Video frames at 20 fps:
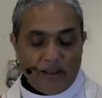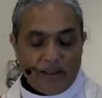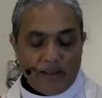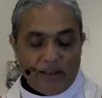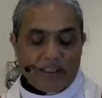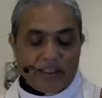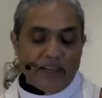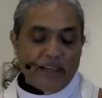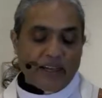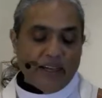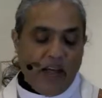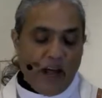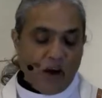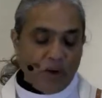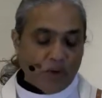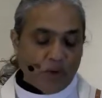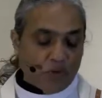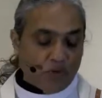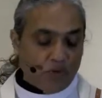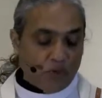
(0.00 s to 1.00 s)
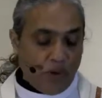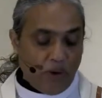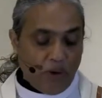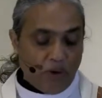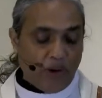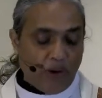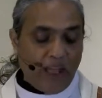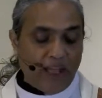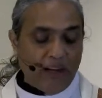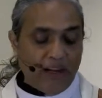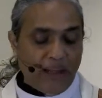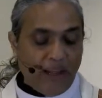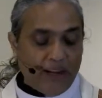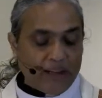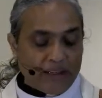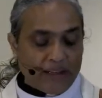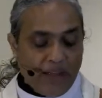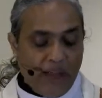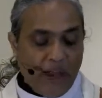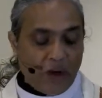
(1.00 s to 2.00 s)
it is an account of Pauline
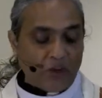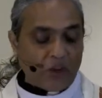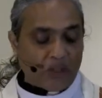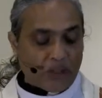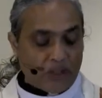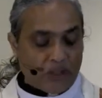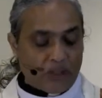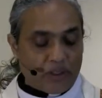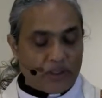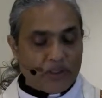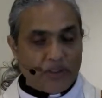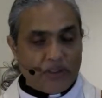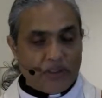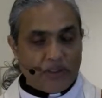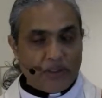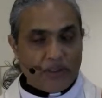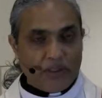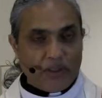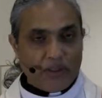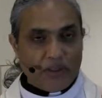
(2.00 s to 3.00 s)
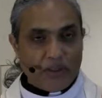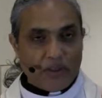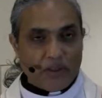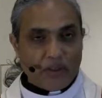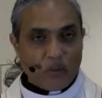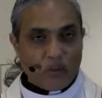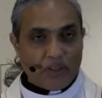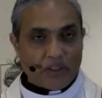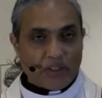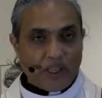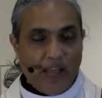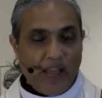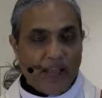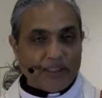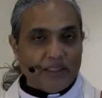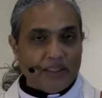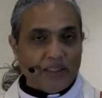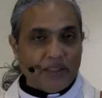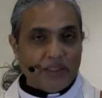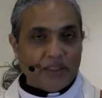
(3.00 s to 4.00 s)
encounter with
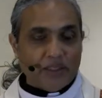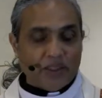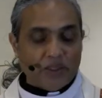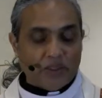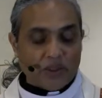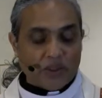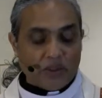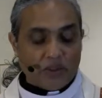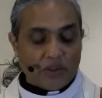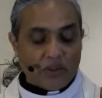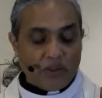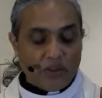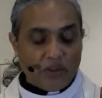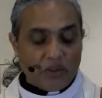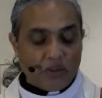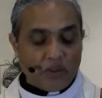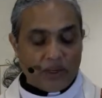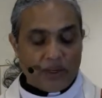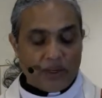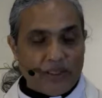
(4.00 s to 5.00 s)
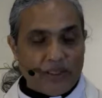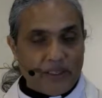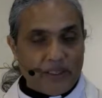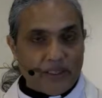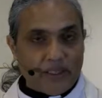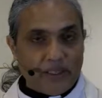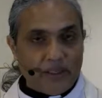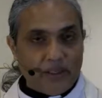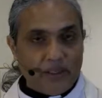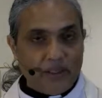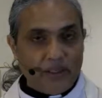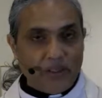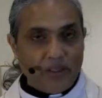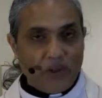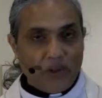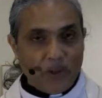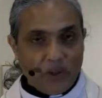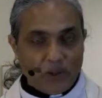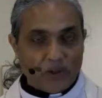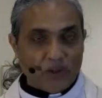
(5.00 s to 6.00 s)
Athens, or it
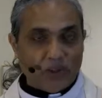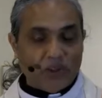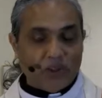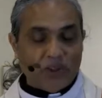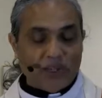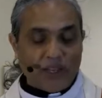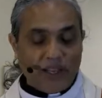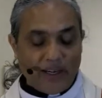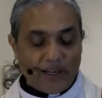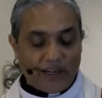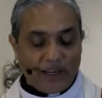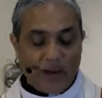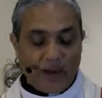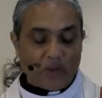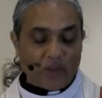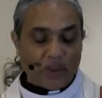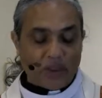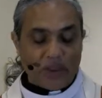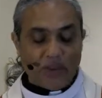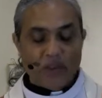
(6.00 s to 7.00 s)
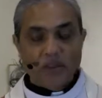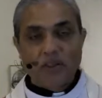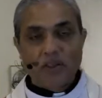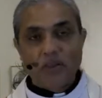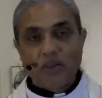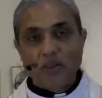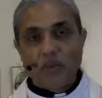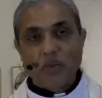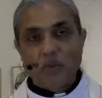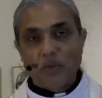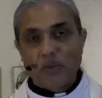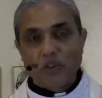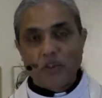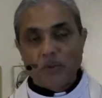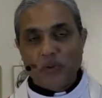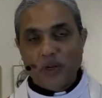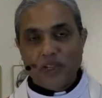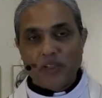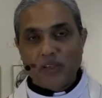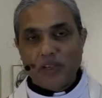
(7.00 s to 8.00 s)
Luke's encounter with the
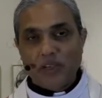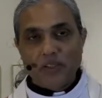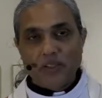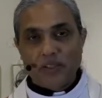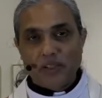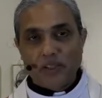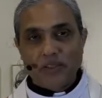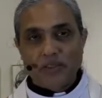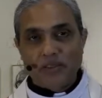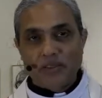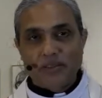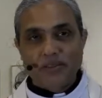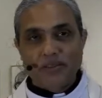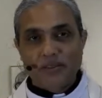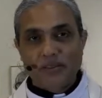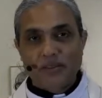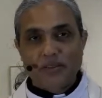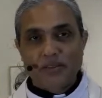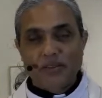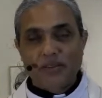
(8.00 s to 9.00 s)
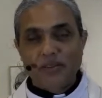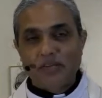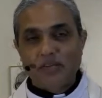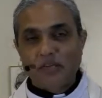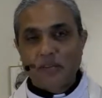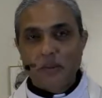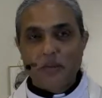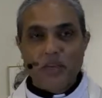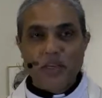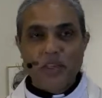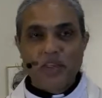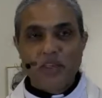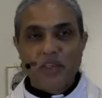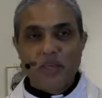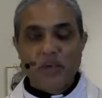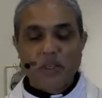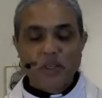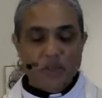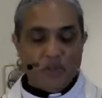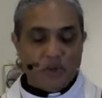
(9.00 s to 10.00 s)
Greek culture? Maybe it's a
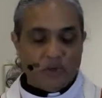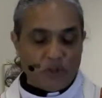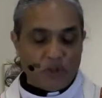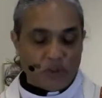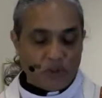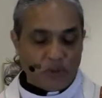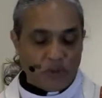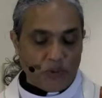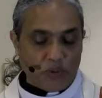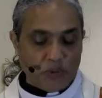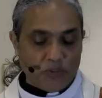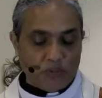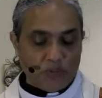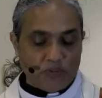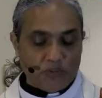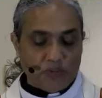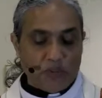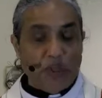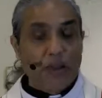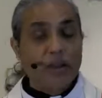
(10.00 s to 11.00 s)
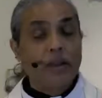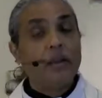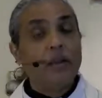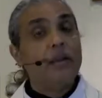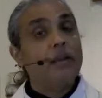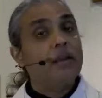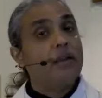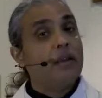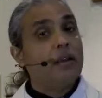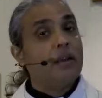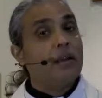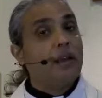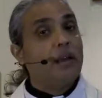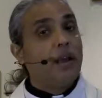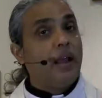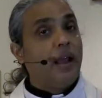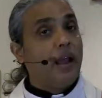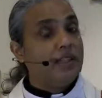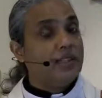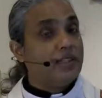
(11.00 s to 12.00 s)
mixture of the two.
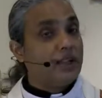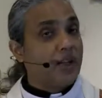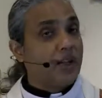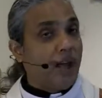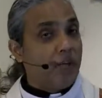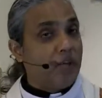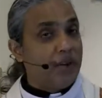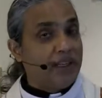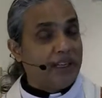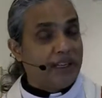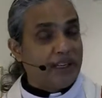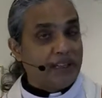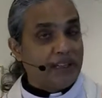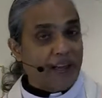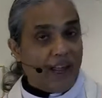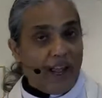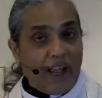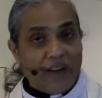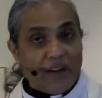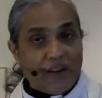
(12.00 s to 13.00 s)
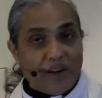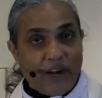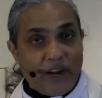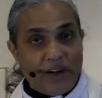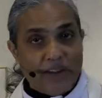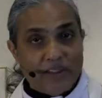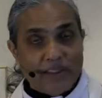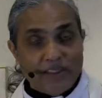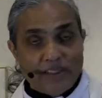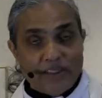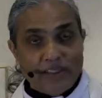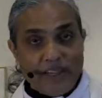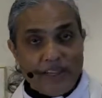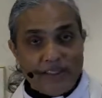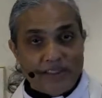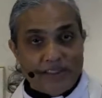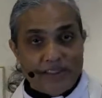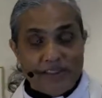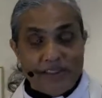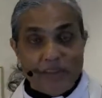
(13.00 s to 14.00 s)
As the commentator that I read
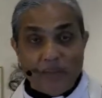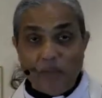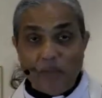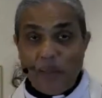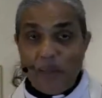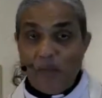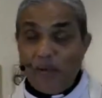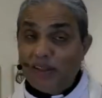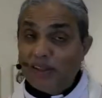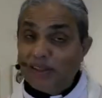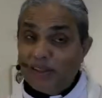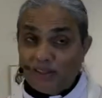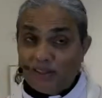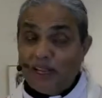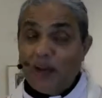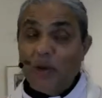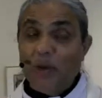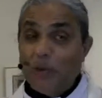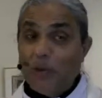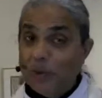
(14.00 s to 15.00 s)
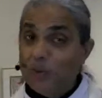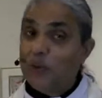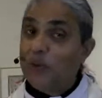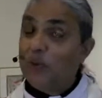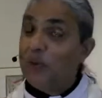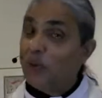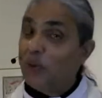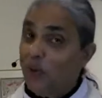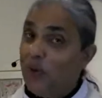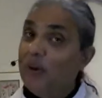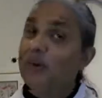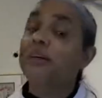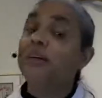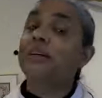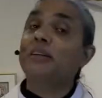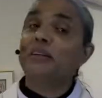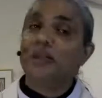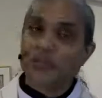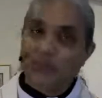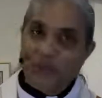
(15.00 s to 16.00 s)
says, maybe this is how Luke
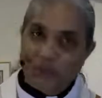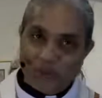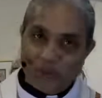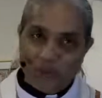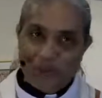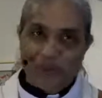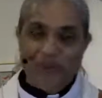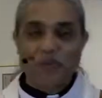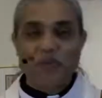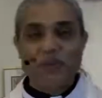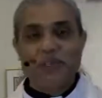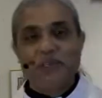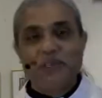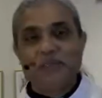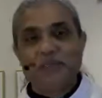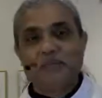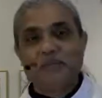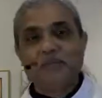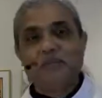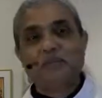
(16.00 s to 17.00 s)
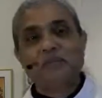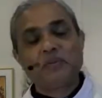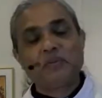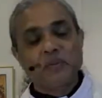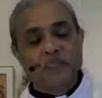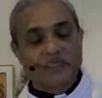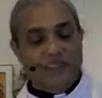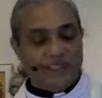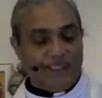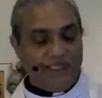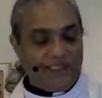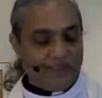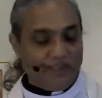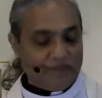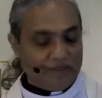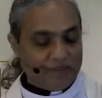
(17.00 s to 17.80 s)
wanted the story to be. We'll see.